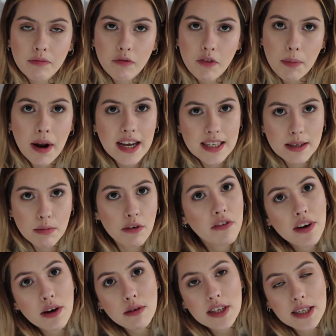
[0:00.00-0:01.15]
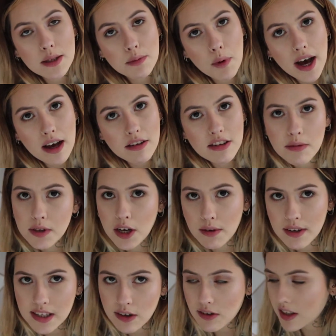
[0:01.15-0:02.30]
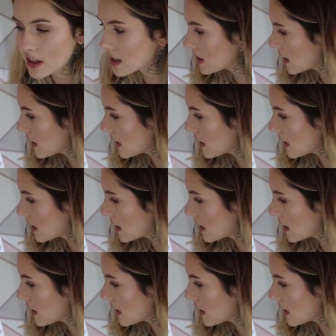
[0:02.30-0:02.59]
replaceable filters as well, so we know it's nice and